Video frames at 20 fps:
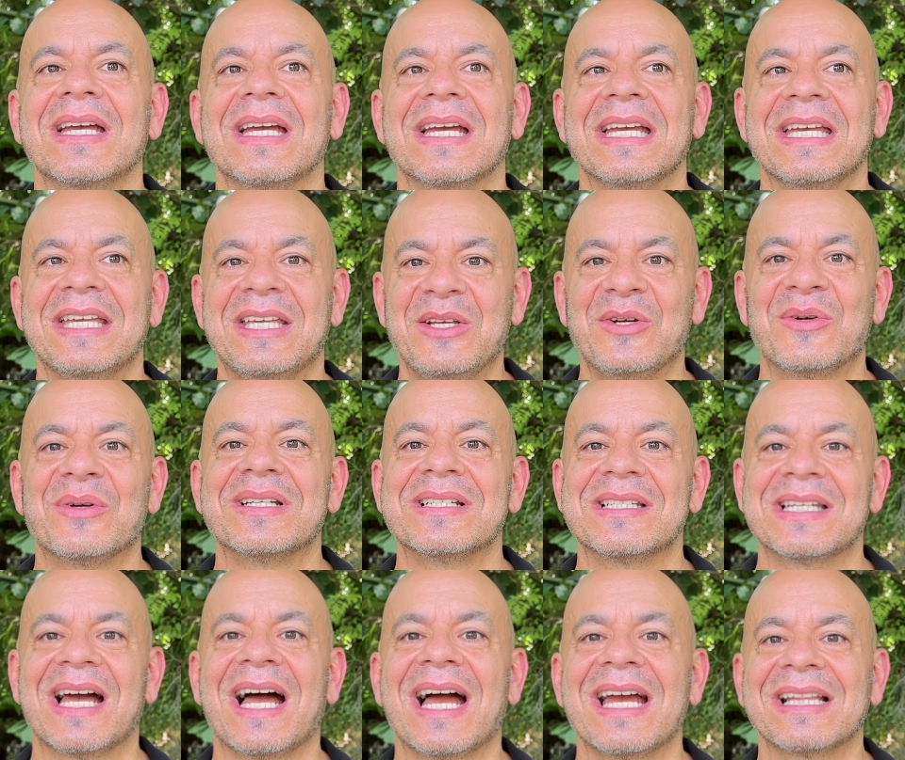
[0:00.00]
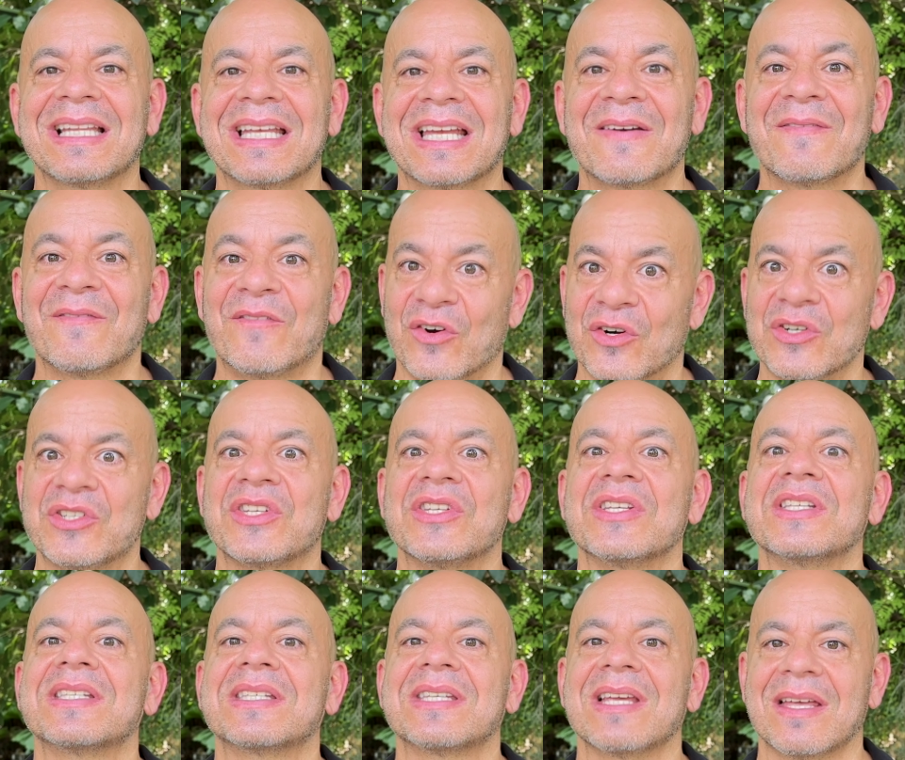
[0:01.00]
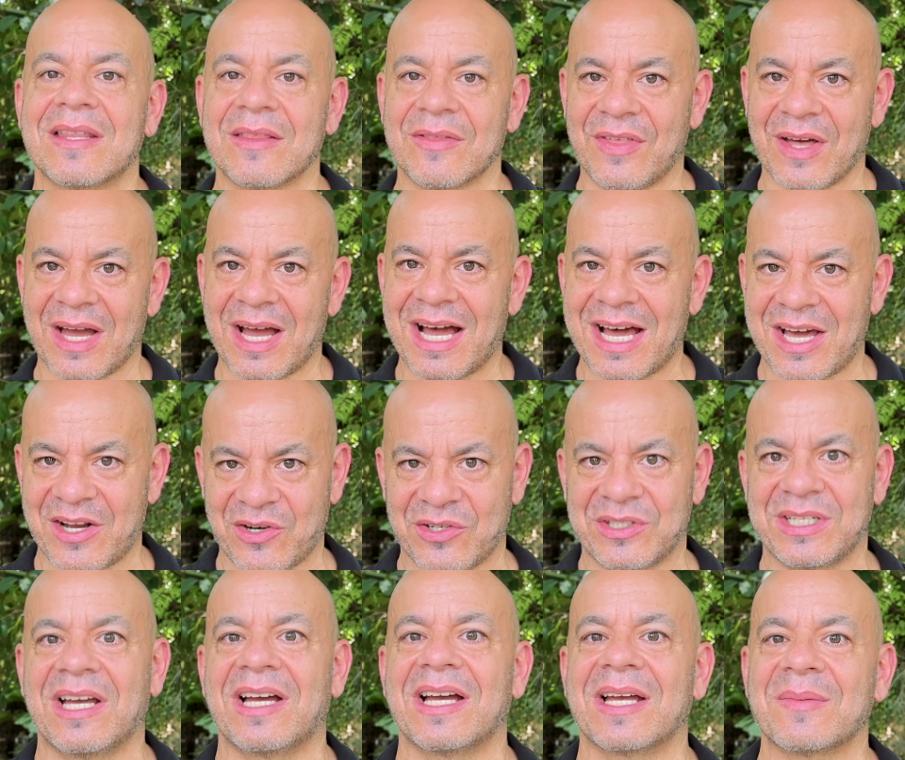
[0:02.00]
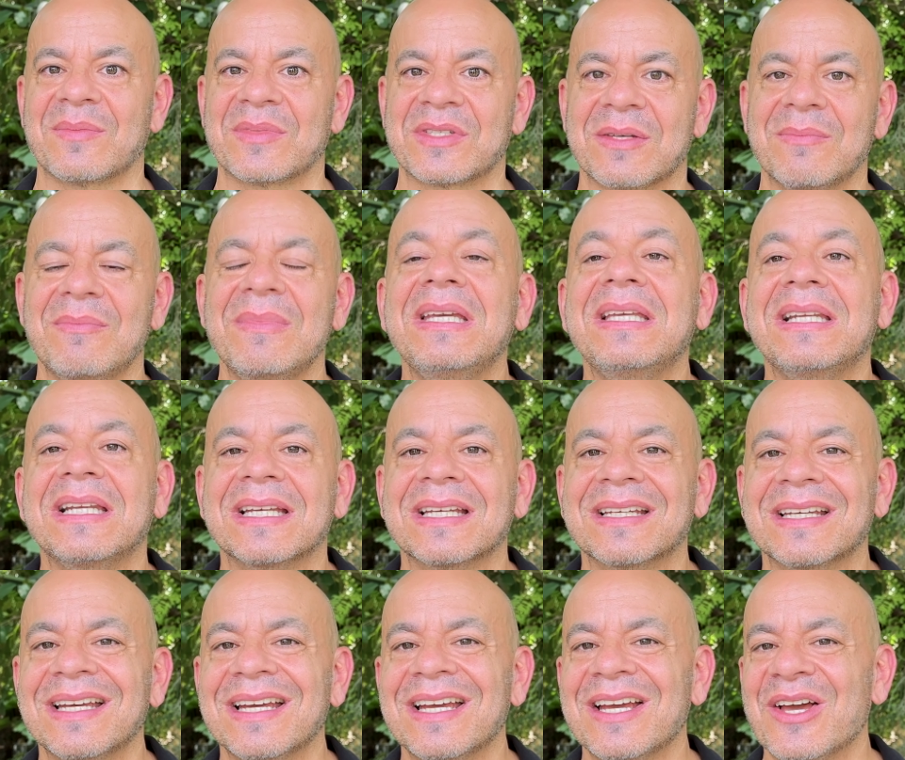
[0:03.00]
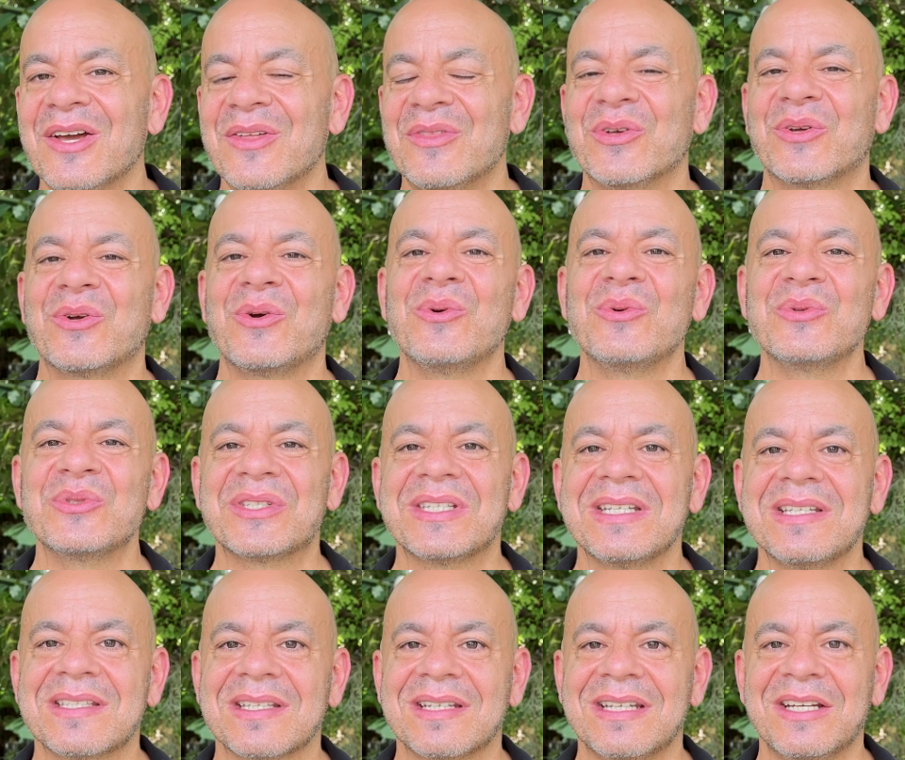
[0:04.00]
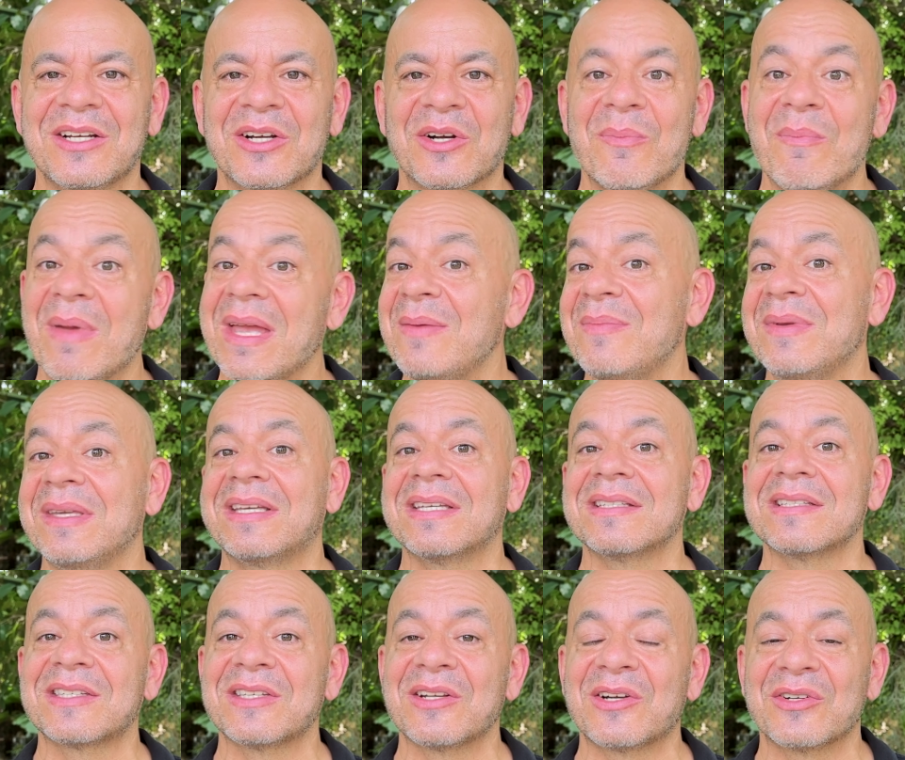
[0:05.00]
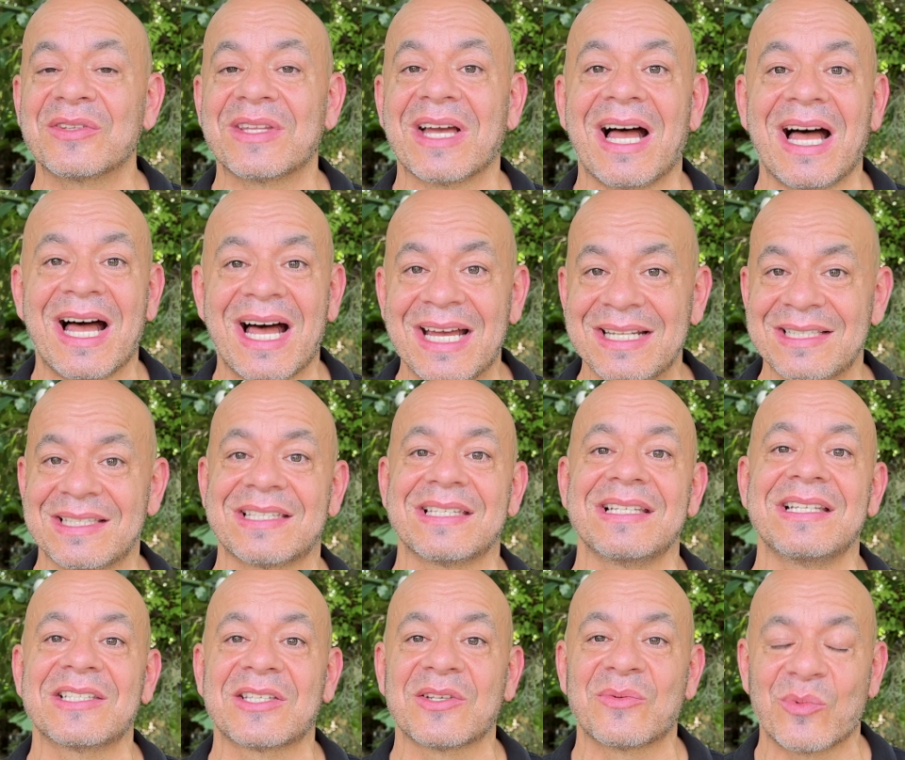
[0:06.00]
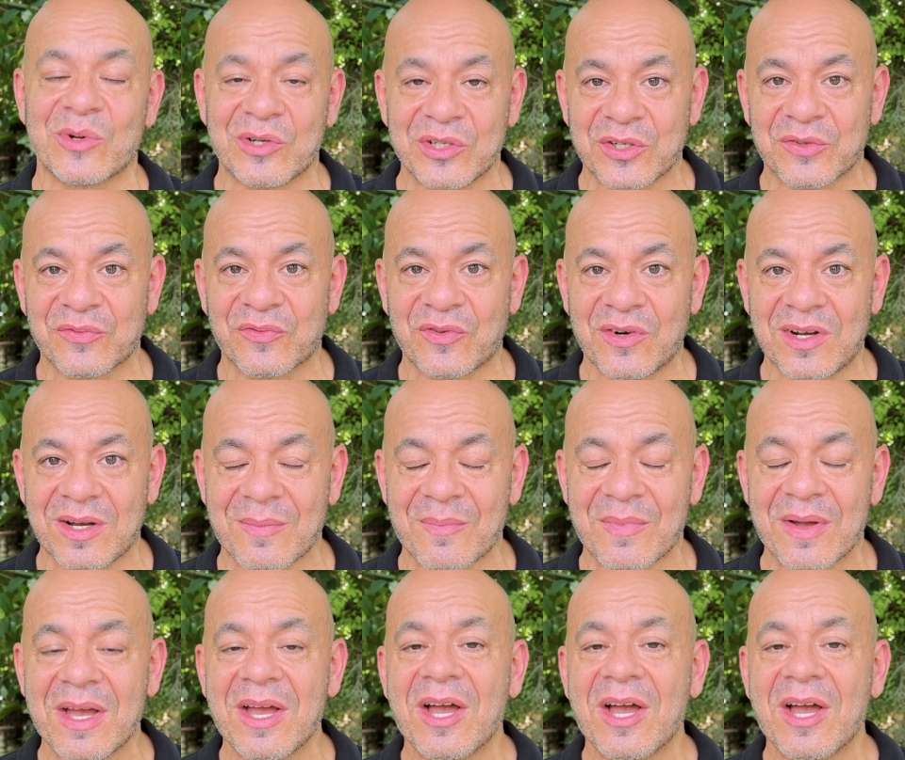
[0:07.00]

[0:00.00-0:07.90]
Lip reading: here in Thailand versus the hotter times, meaning the cool season here may be considered the hot season where you're from.